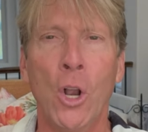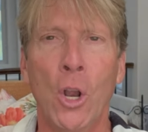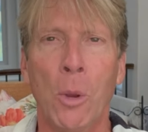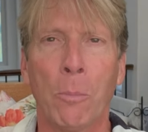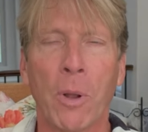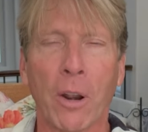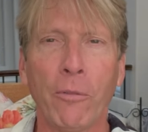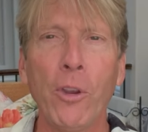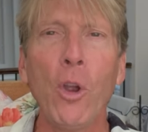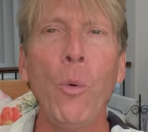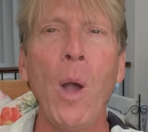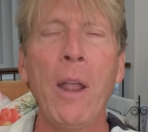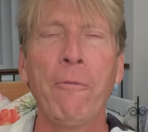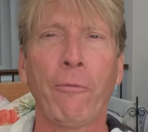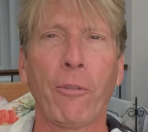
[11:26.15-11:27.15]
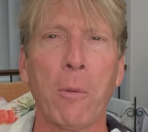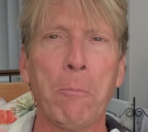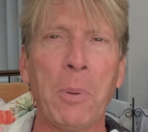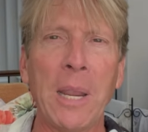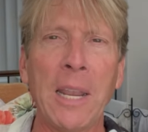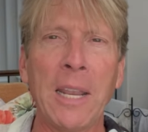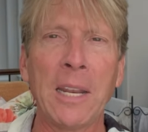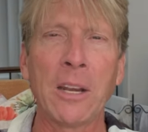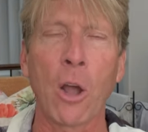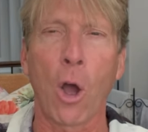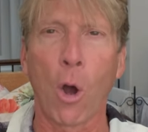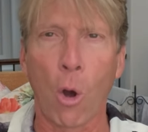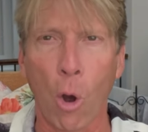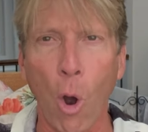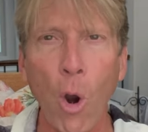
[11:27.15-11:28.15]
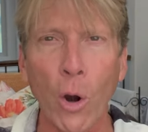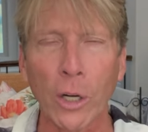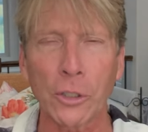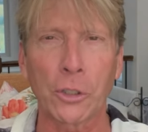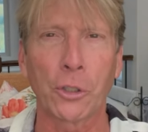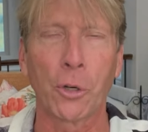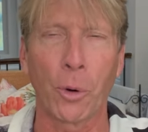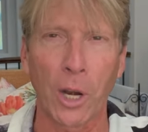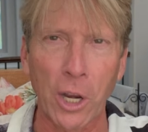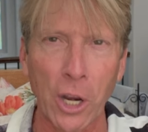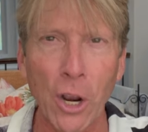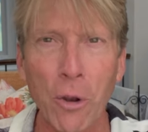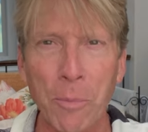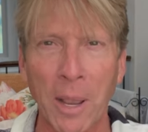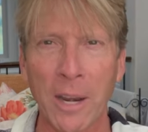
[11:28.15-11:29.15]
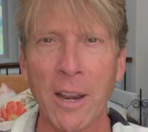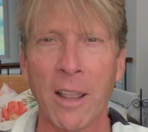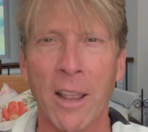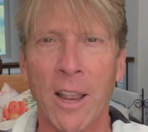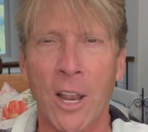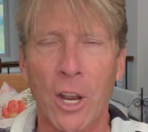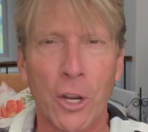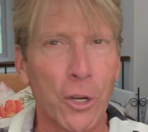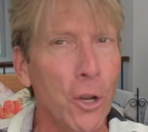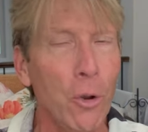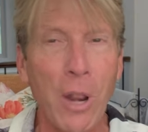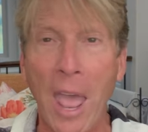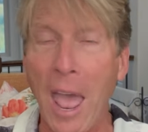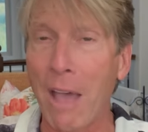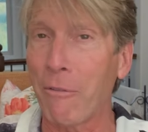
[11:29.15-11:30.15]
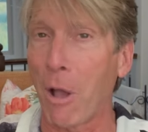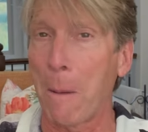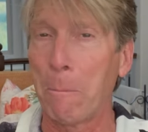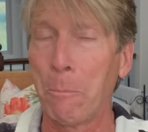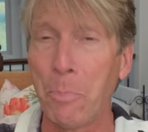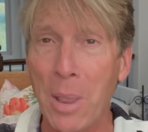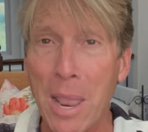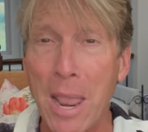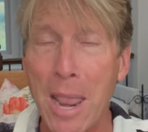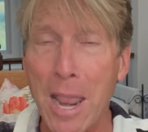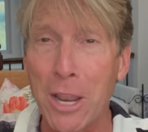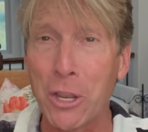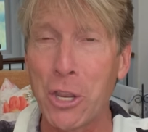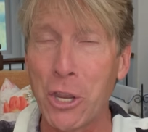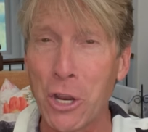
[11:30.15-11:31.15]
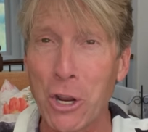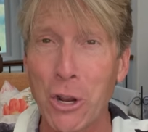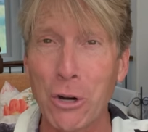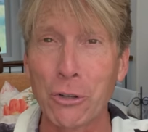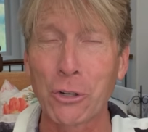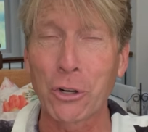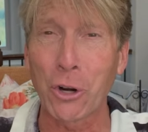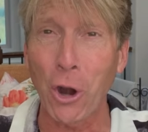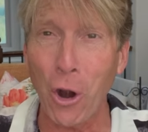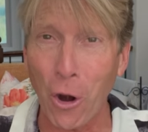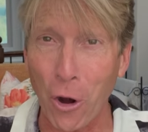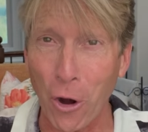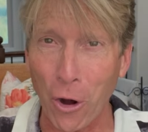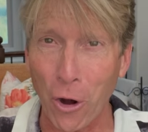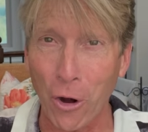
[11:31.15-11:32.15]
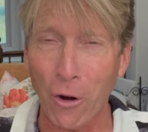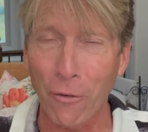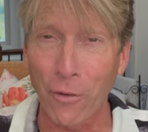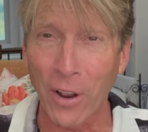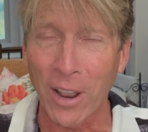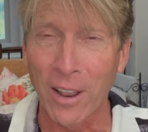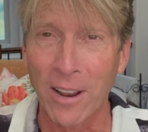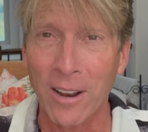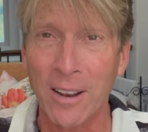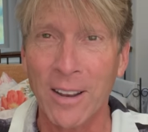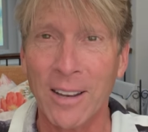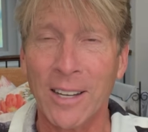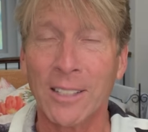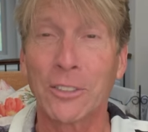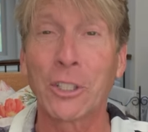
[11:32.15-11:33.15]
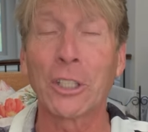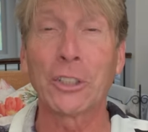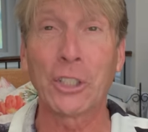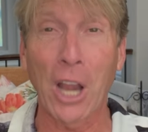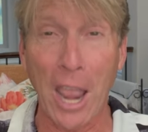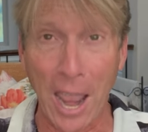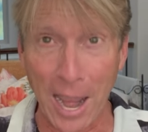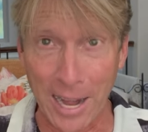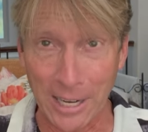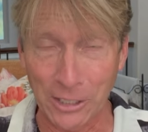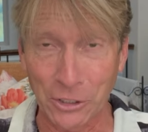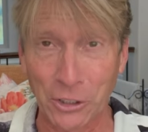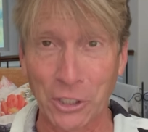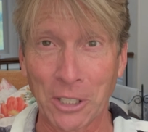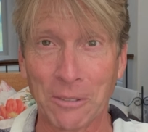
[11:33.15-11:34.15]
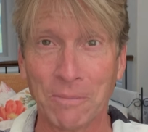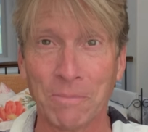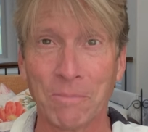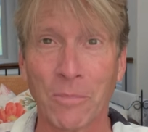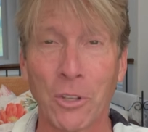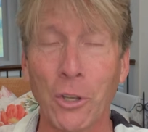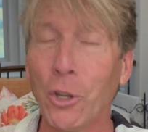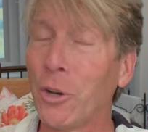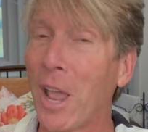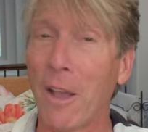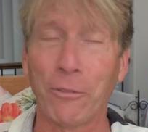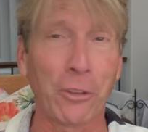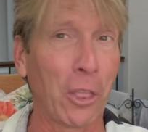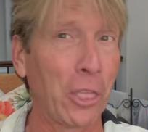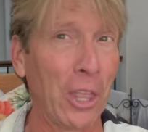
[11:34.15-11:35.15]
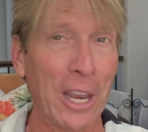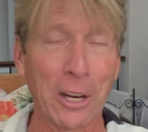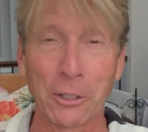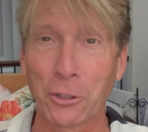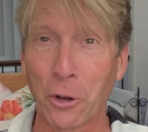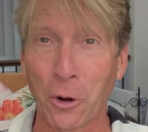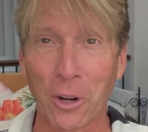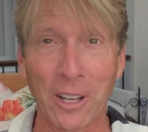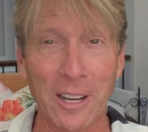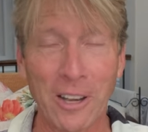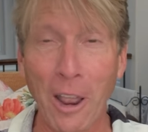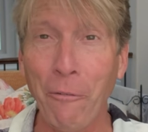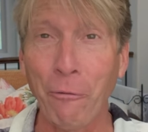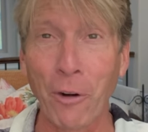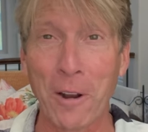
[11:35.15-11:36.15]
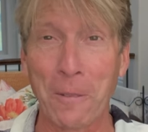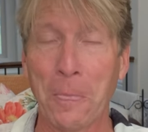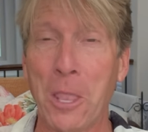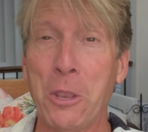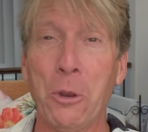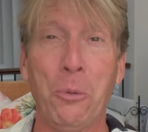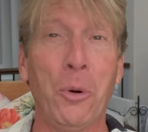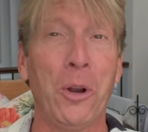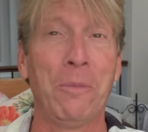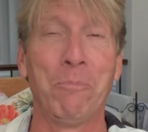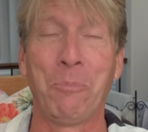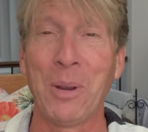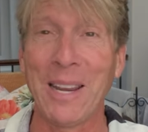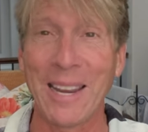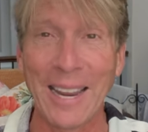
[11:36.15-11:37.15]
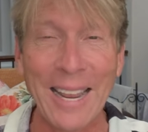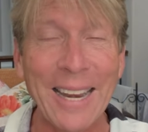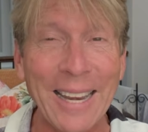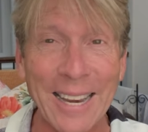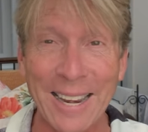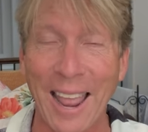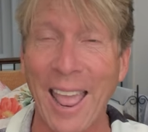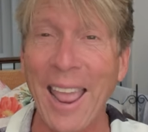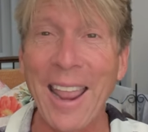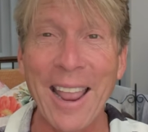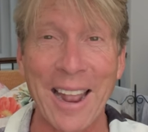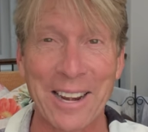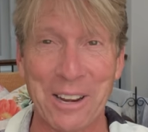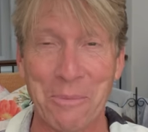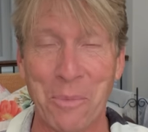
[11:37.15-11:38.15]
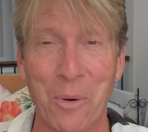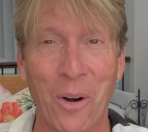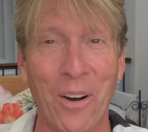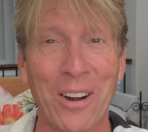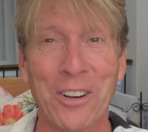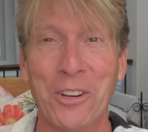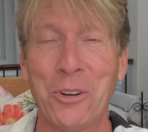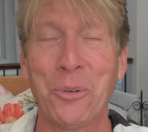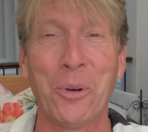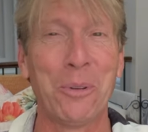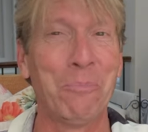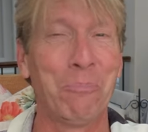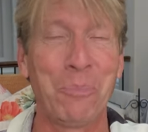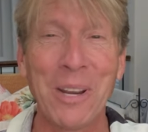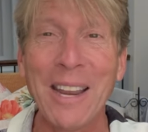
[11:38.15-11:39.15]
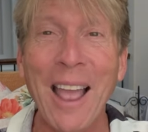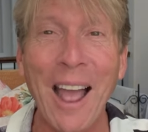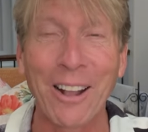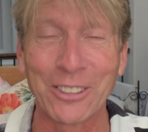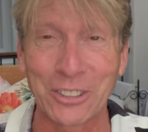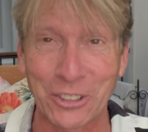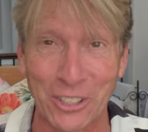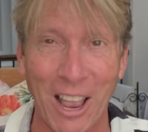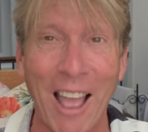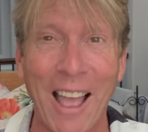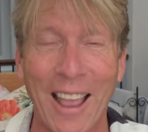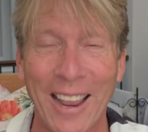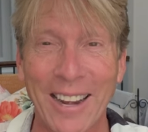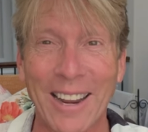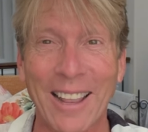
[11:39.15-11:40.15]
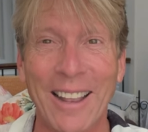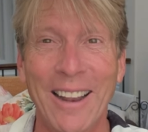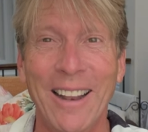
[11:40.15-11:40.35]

But if you went from being a horse to a human, you'd have a big, huge curve to change. You'd have to think totally different. You wouldn't be eating hay anymore. You wouldn't be outside.